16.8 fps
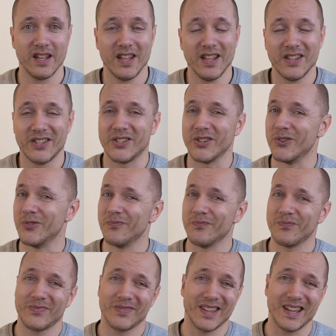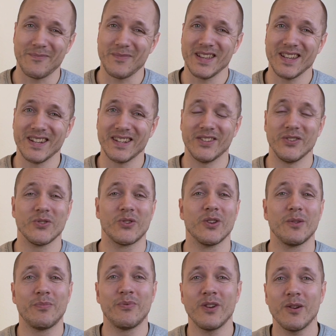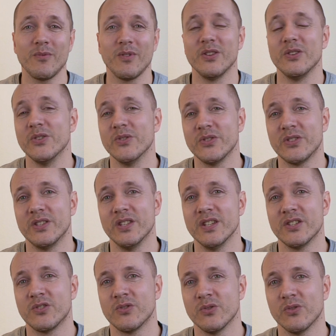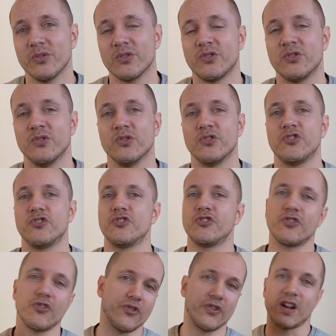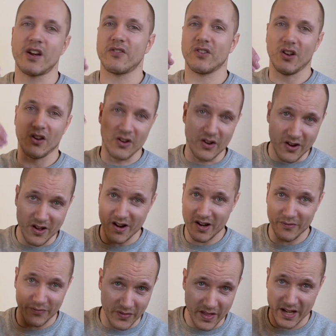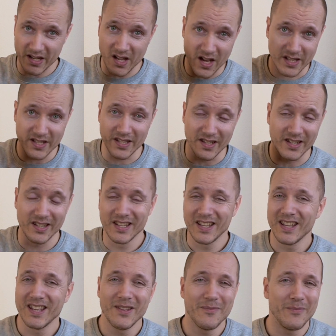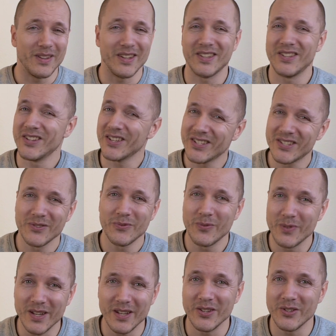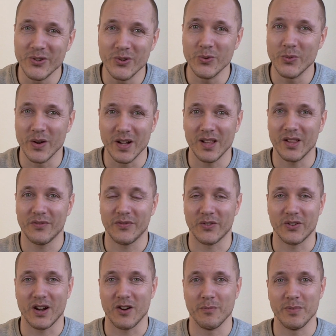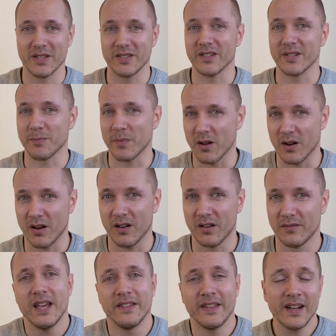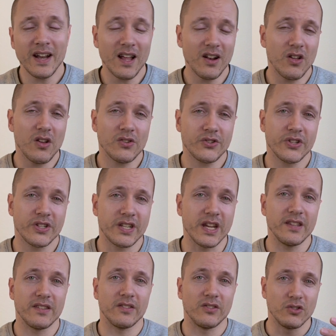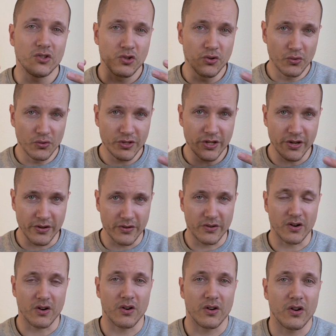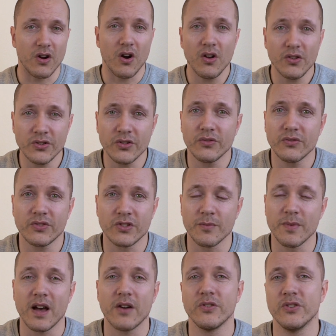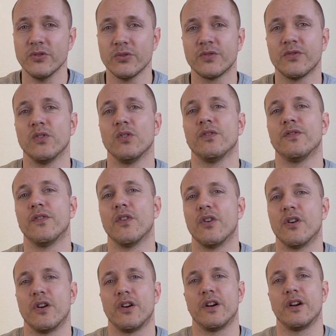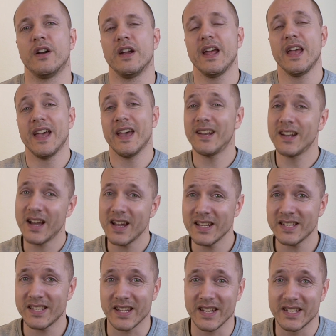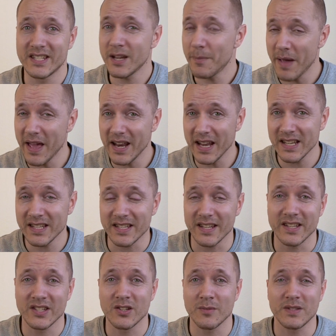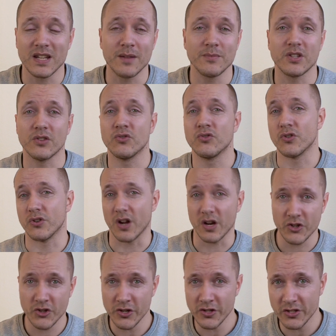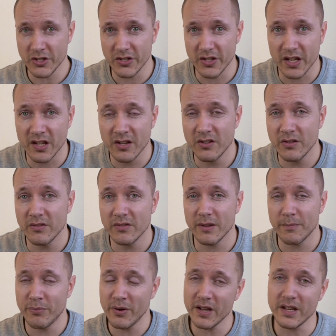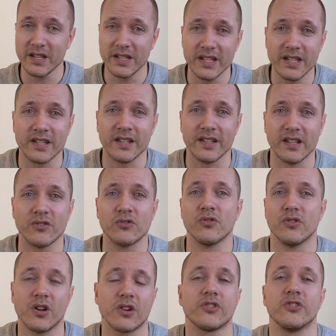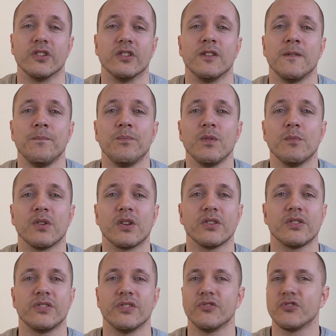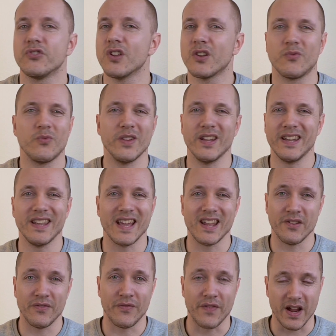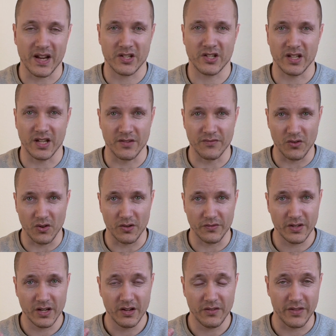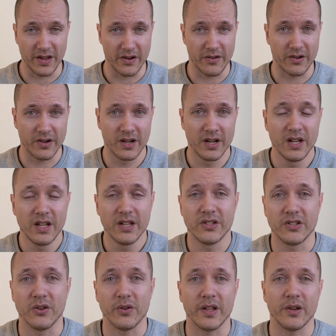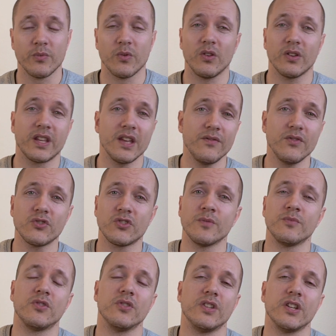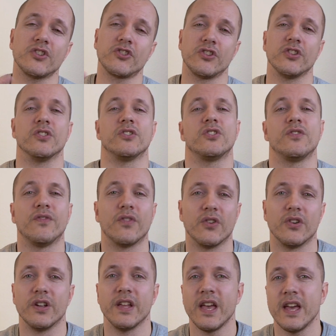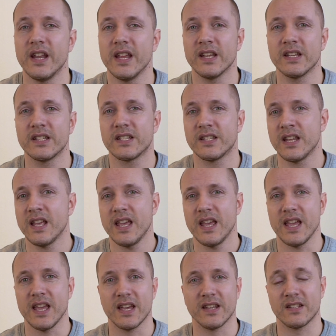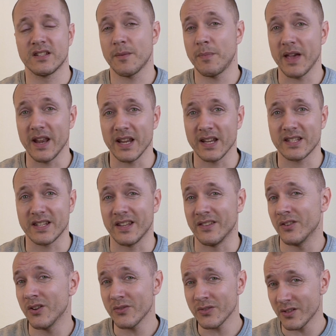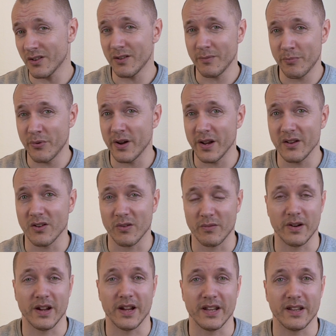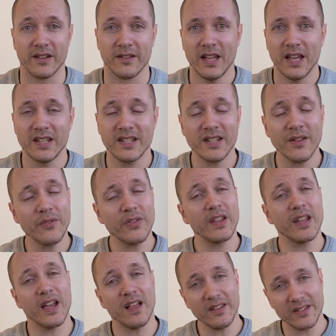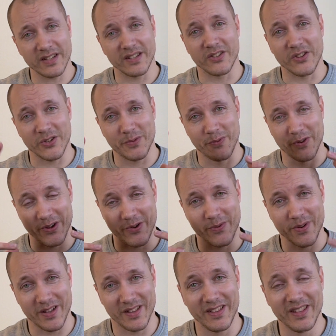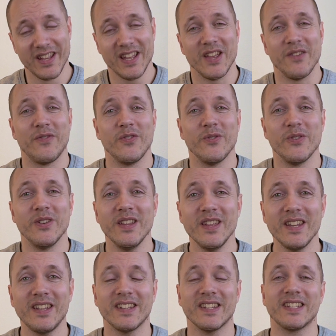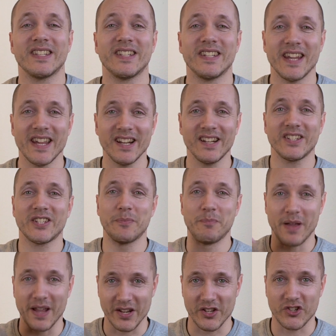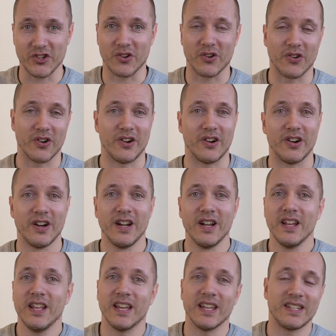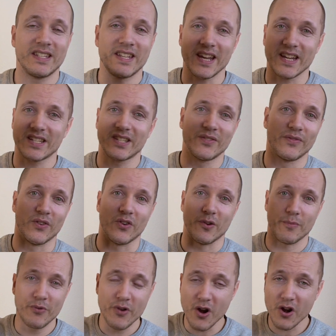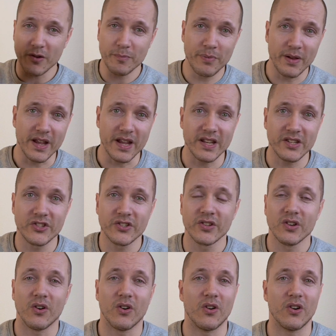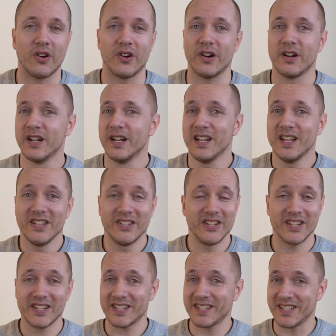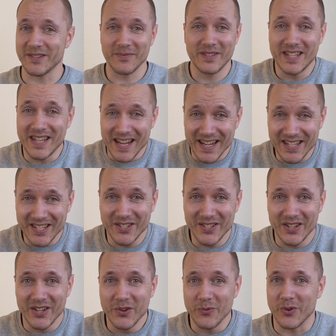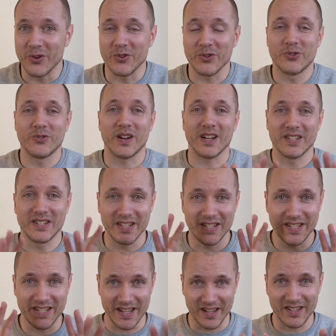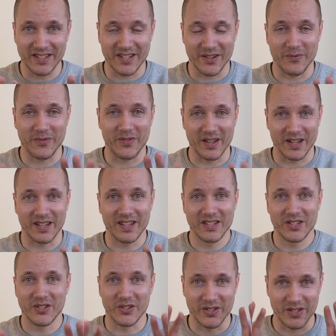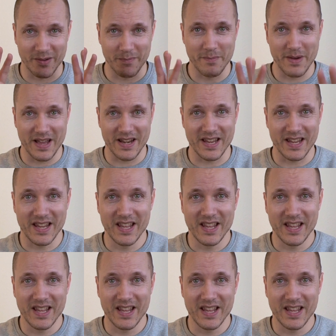So, I mean, you could probably use these tools to churn out a lot of that content, but it doesn't really do well for our business model. And then I'll also say that the tools here are also somehow useful for headlines and subheadings and sometimes introductions. They can do a pretty decent introduction because there's not really any facts involved there. So it will give you some suggestions for headings and subheadings, and those are pretty alright. And something else it does pretty well, if you need a sales pitch or a text for a product page or just some text where you're trying to sell something to somebody,